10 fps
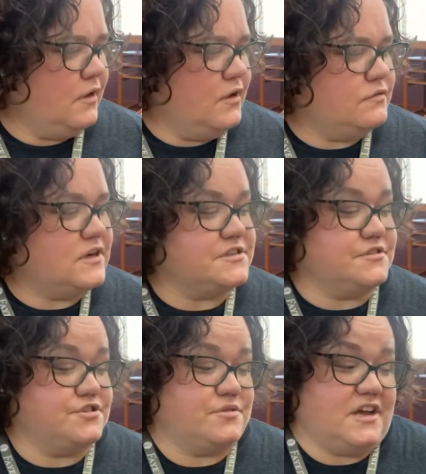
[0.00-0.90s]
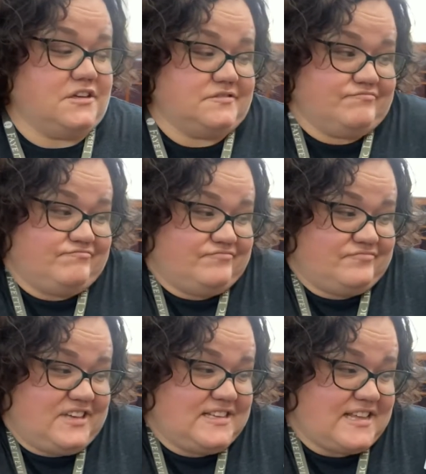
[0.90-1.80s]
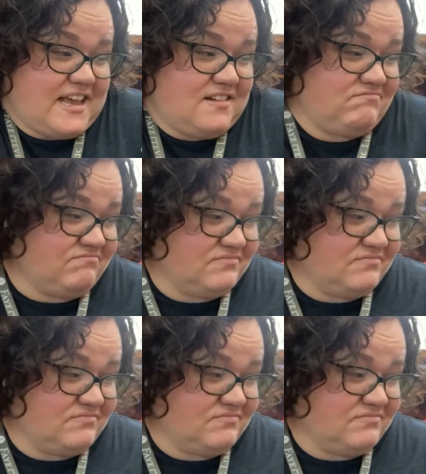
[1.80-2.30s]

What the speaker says: Russell shrugged. He said,